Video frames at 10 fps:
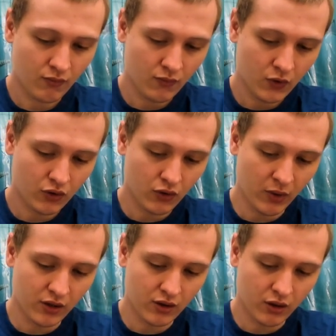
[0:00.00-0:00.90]
So
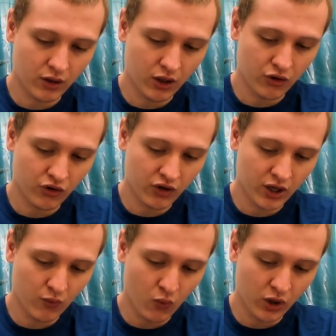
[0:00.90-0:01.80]
basically you just get
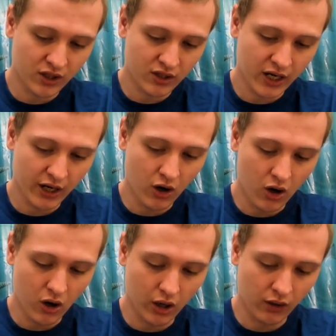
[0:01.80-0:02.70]
one side
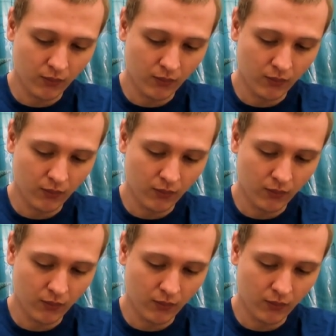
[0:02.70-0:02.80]
on.